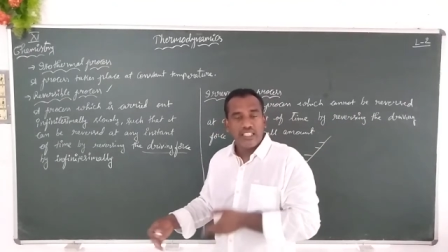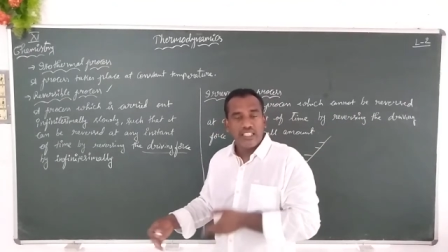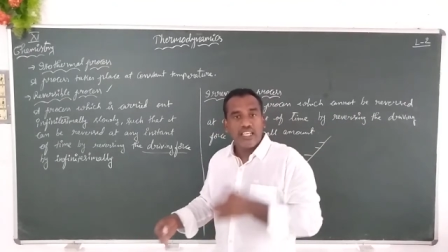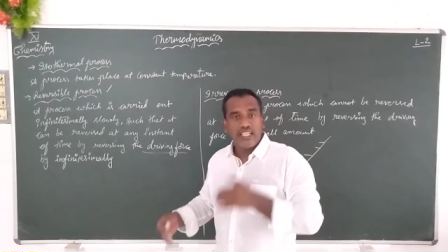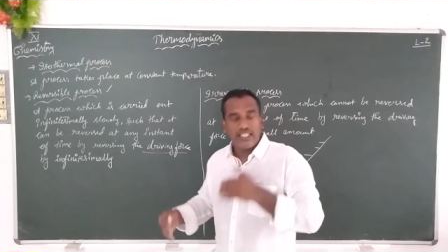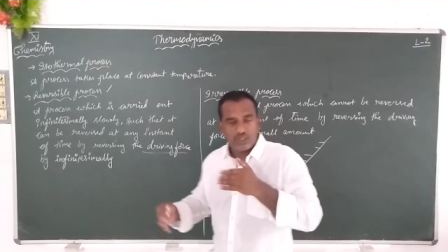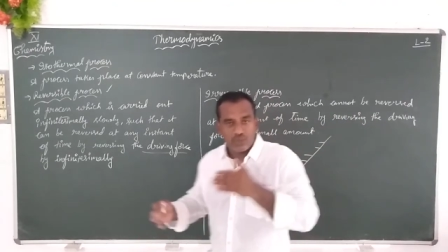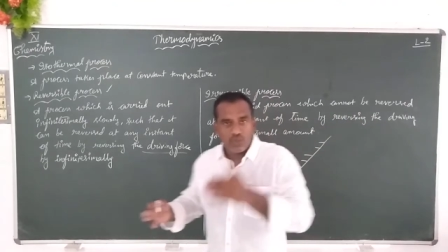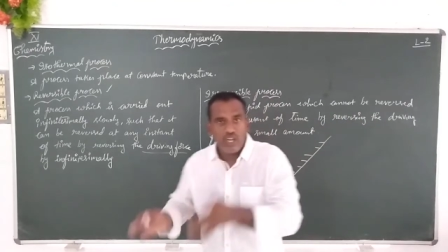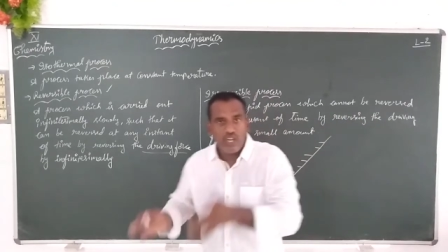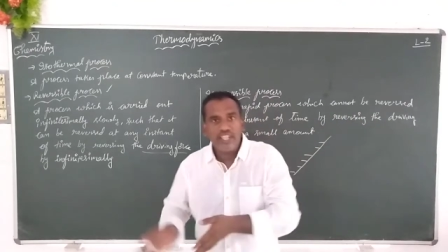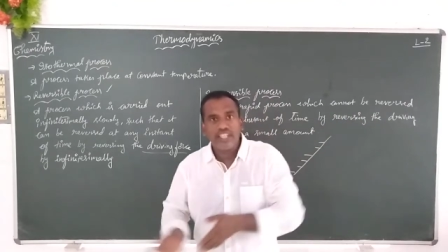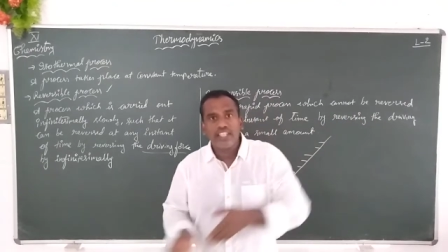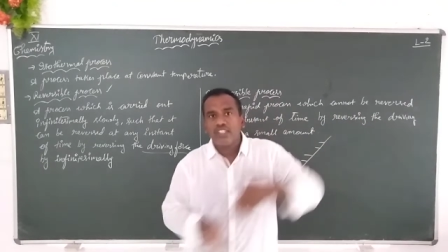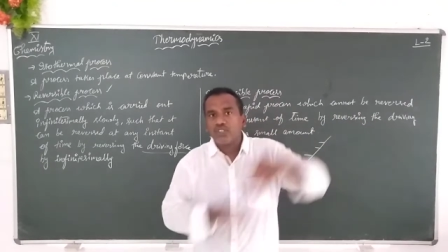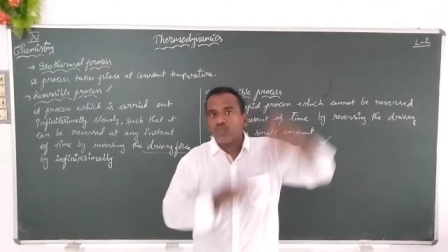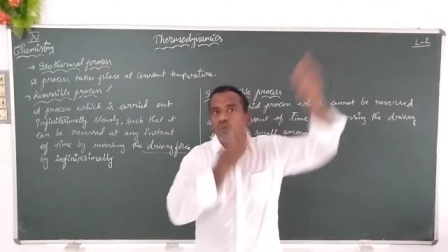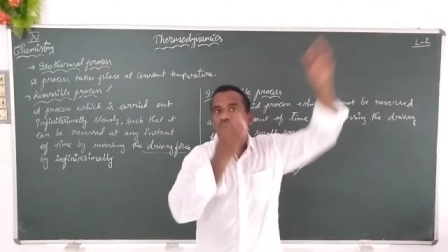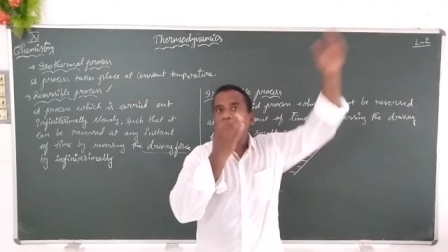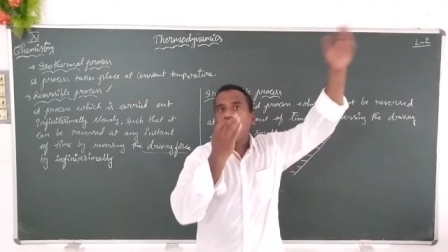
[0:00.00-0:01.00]
Escalator
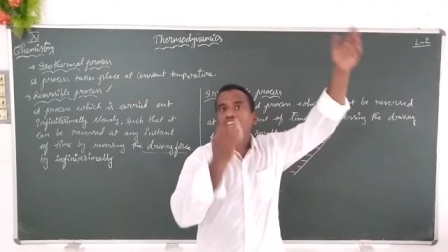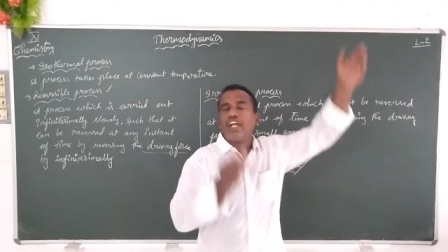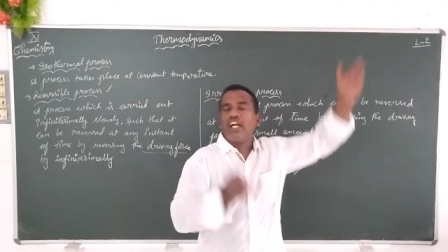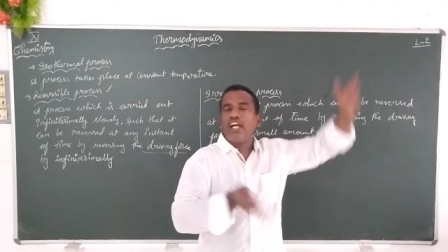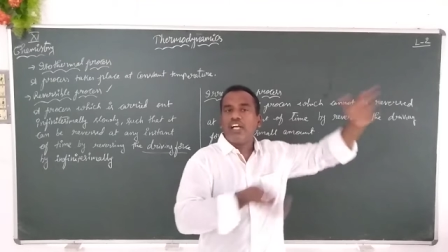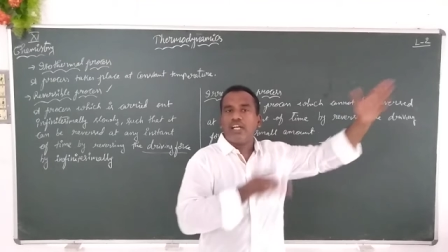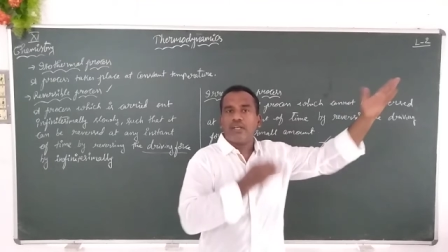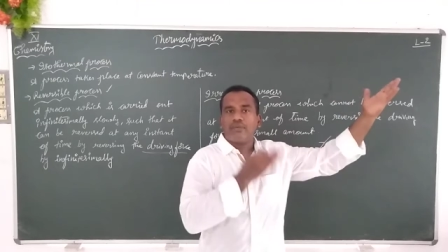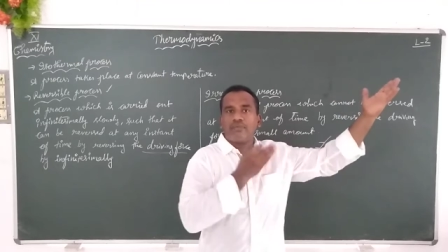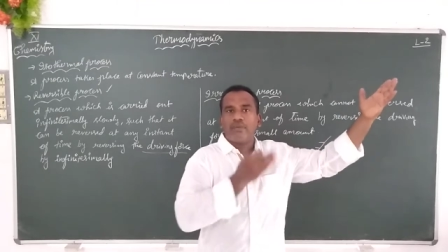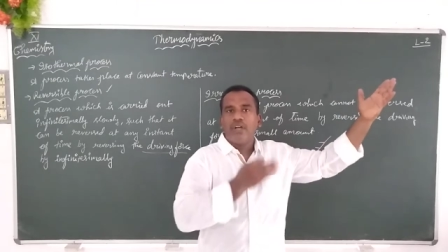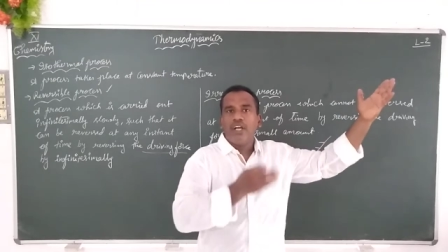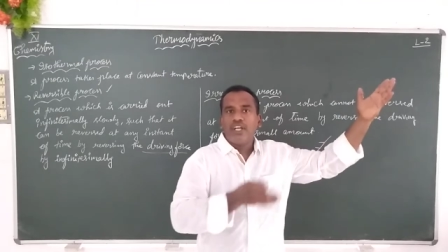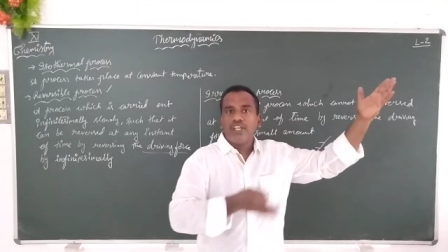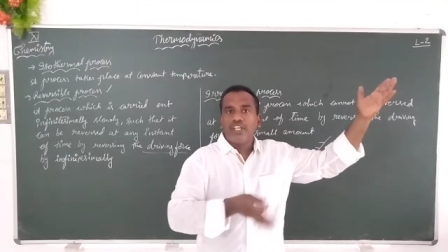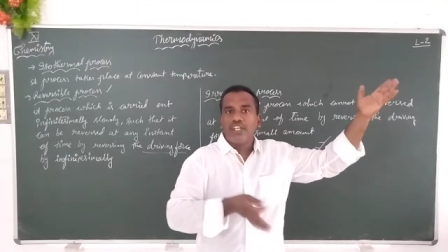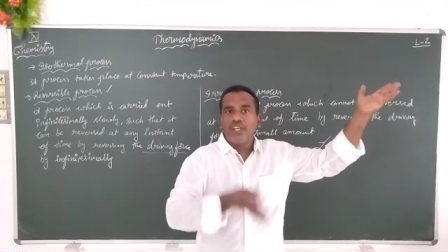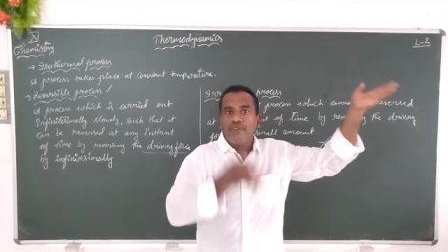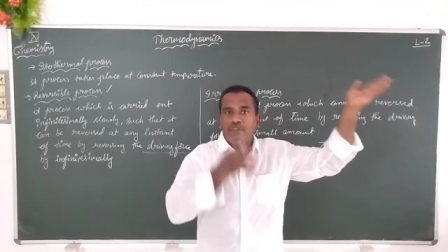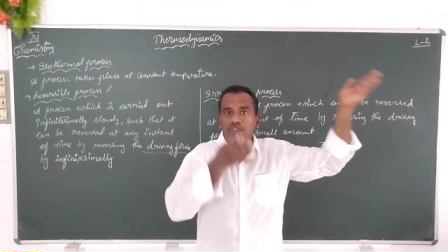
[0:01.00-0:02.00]
is going up.
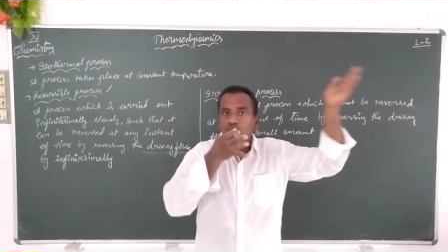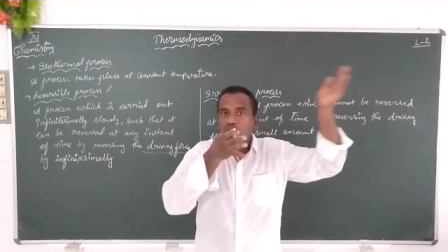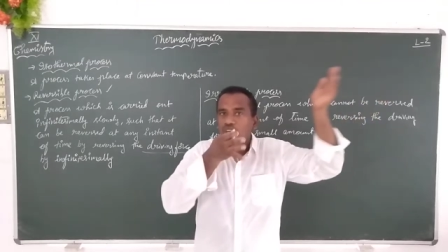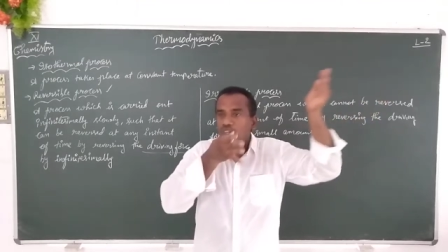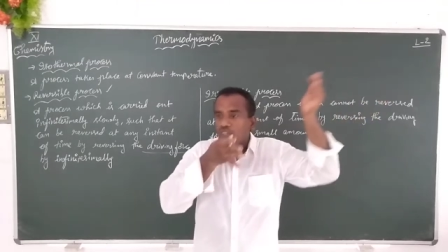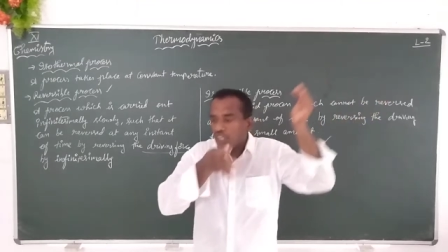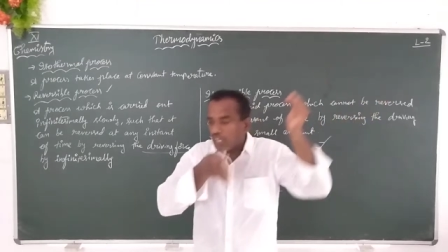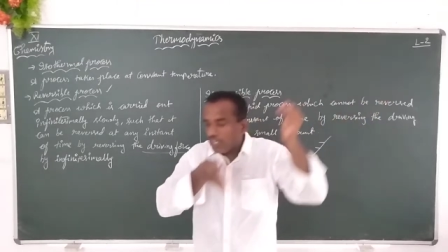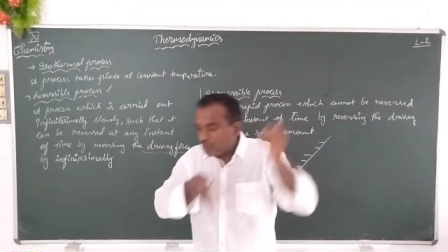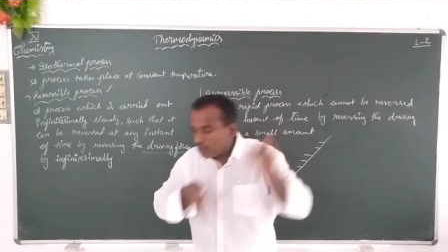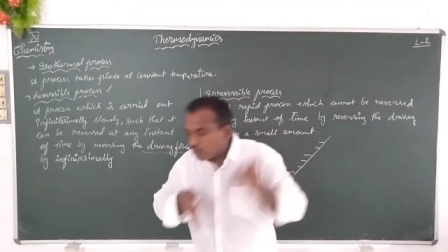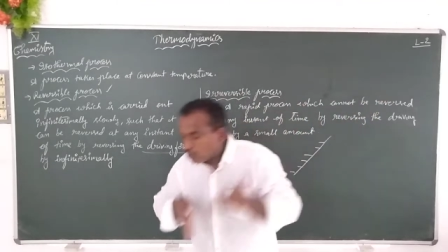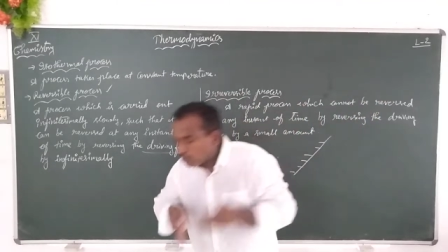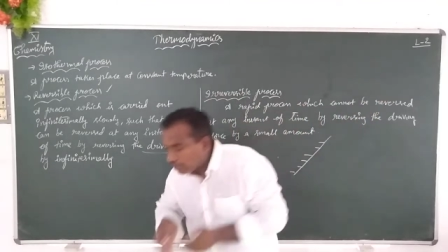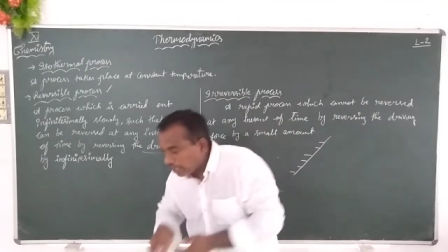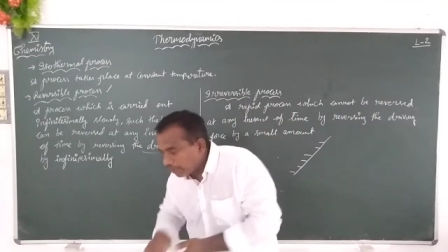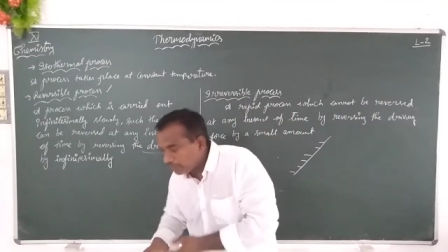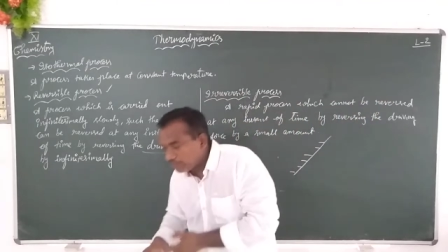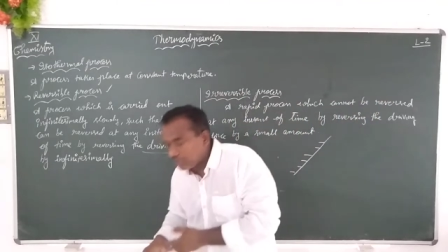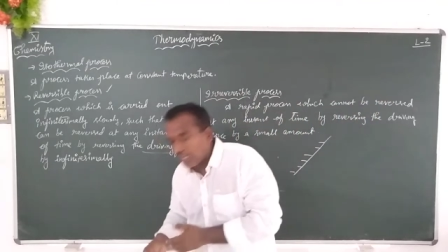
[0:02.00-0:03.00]
Even you are trying to
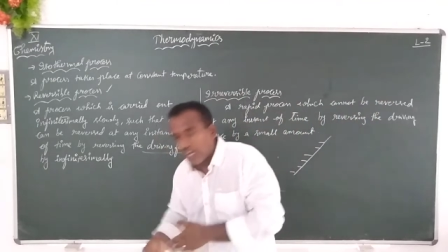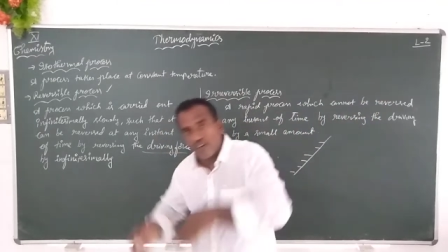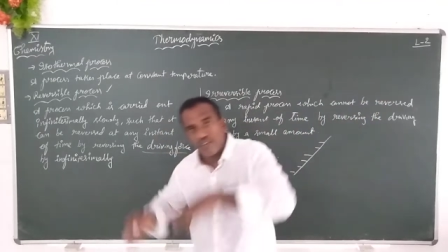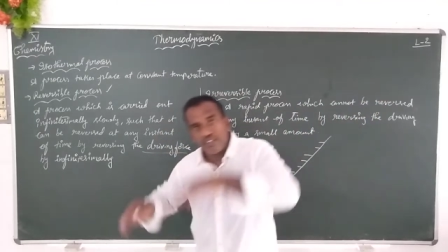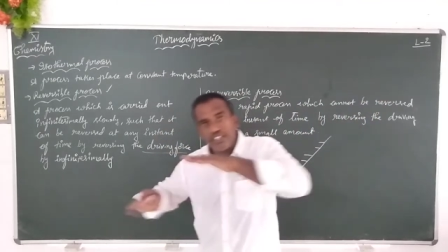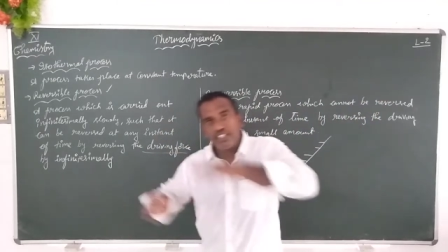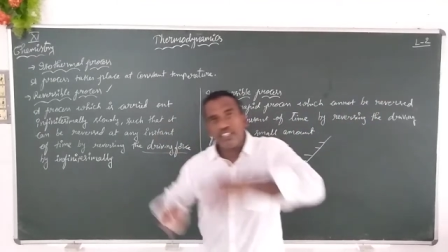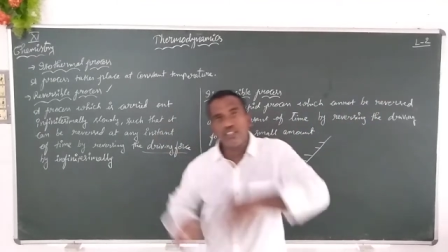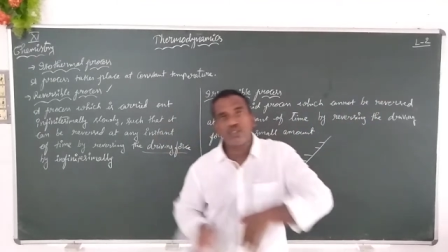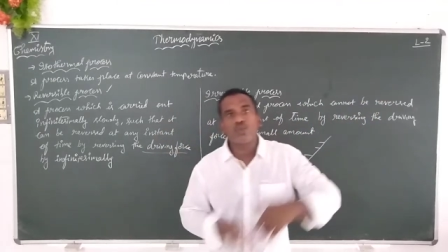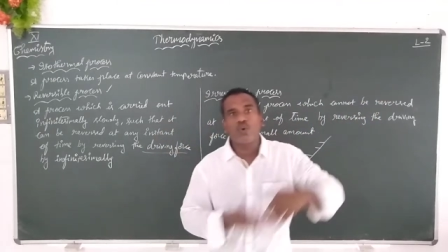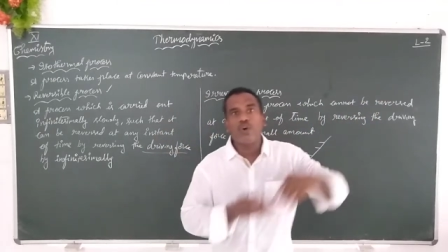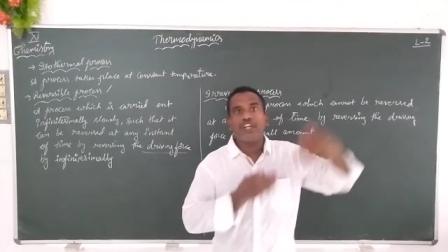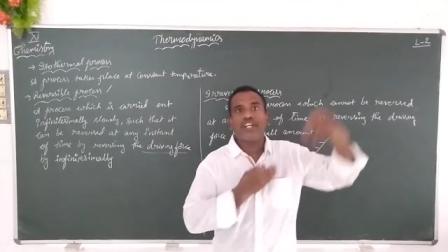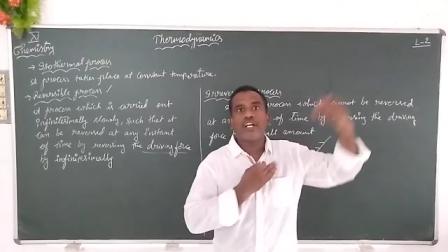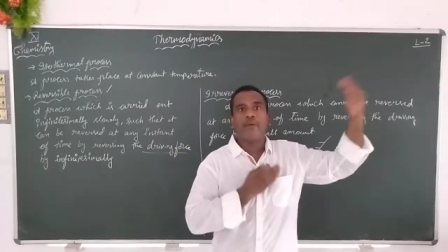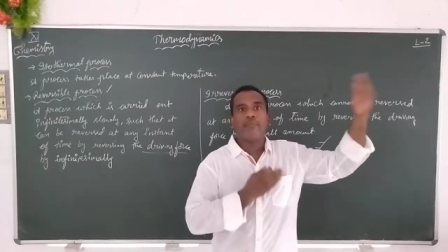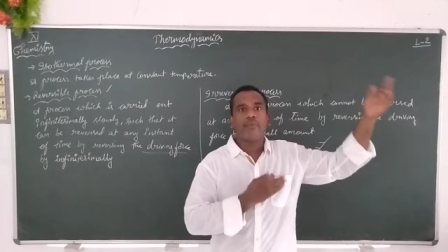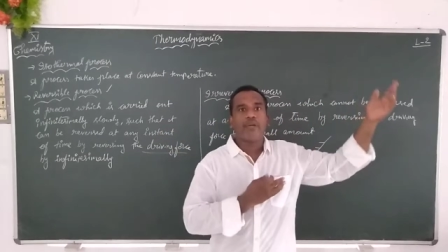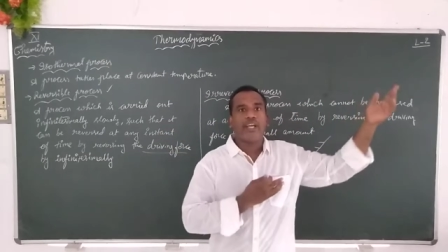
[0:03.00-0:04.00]
come down, it is going
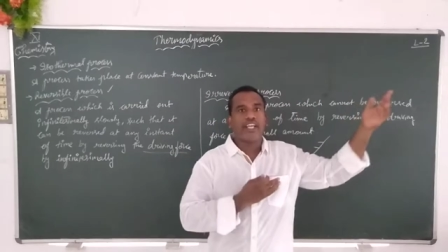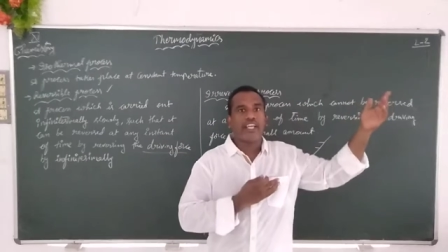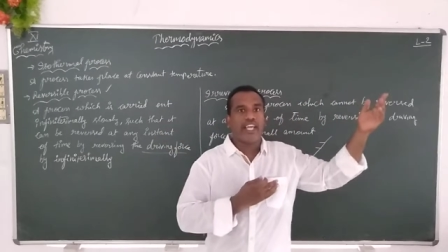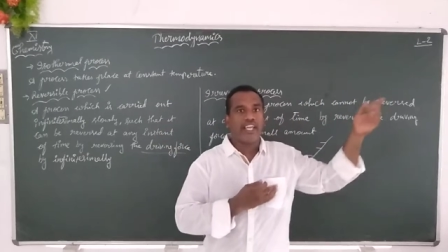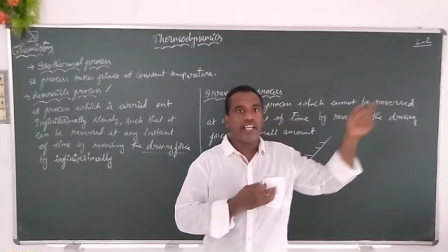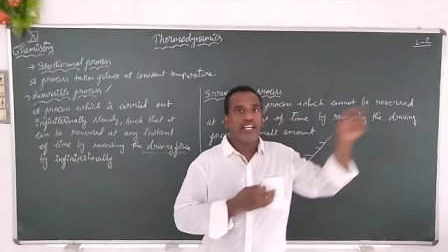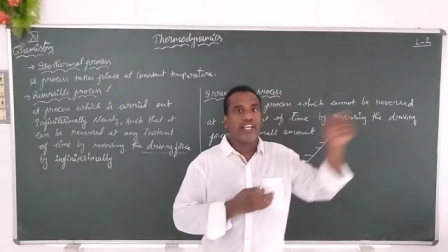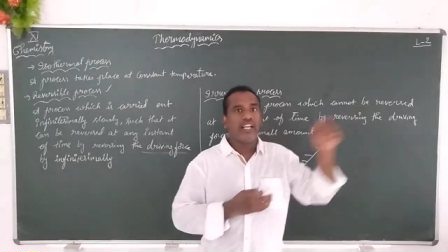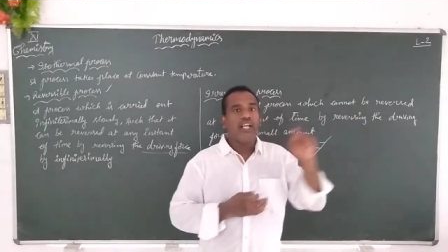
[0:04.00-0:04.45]
up again.